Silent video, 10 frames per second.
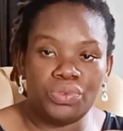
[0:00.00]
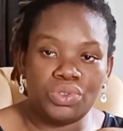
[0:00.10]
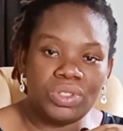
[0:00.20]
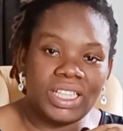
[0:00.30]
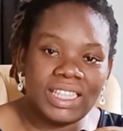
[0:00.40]

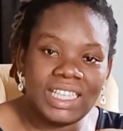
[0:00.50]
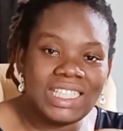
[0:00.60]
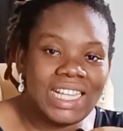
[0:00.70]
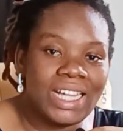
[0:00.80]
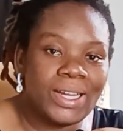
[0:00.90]
to the
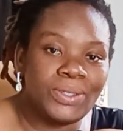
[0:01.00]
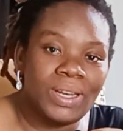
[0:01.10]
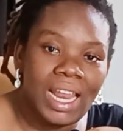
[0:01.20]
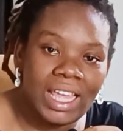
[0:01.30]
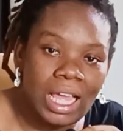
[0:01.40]
things that I
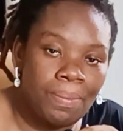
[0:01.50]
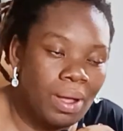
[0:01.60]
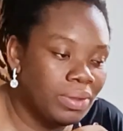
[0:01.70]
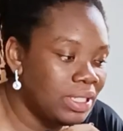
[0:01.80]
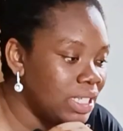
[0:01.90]
don't like
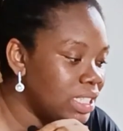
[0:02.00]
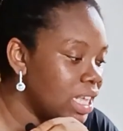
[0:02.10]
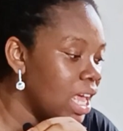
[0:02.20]
about it.